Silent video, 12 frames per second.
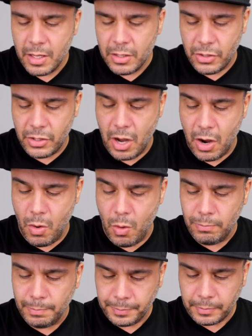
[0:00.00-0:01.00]

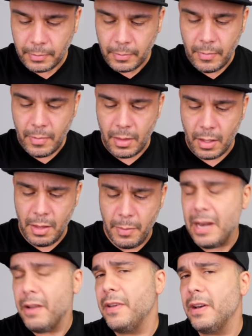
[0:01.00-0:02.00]
So the
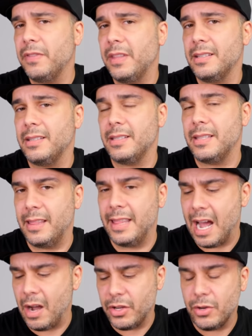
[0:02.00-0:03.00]
benefit of this is that
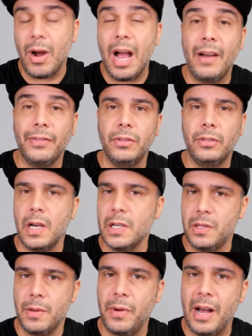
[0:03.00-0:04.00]
now you don't have to
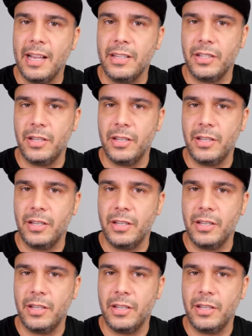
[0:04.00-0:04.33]
touch the vise,